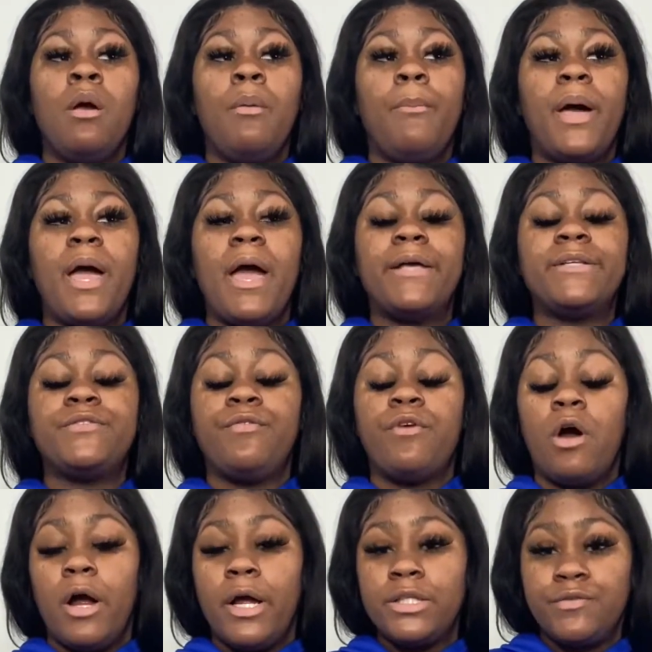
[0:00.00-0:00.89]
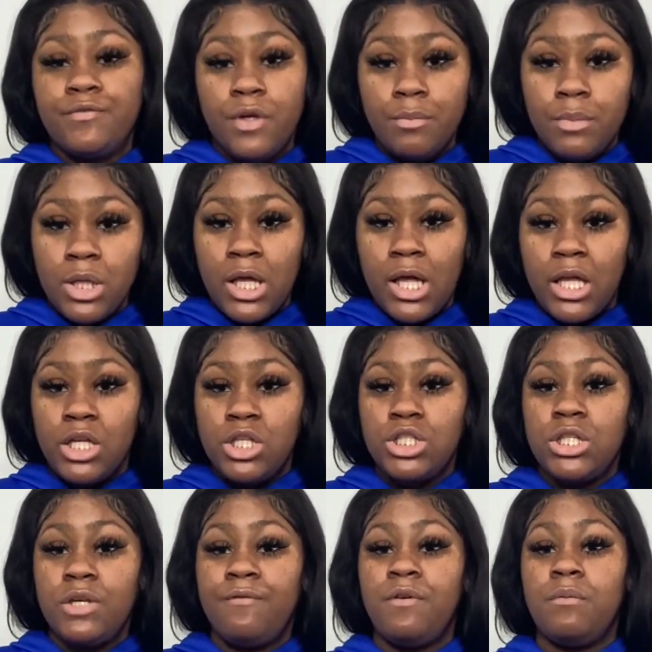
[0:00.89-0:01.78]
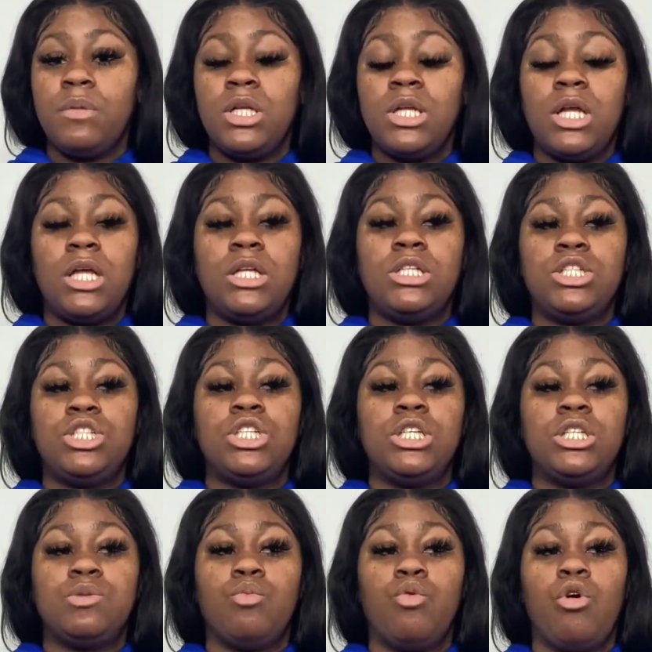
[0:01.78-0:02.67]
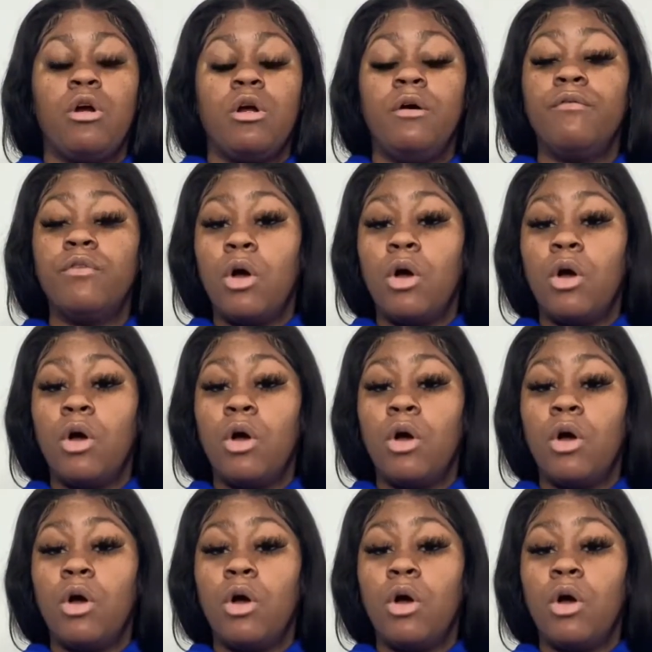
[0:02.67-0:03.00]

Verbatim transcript: But as far as feminine energy, feminine energy is more of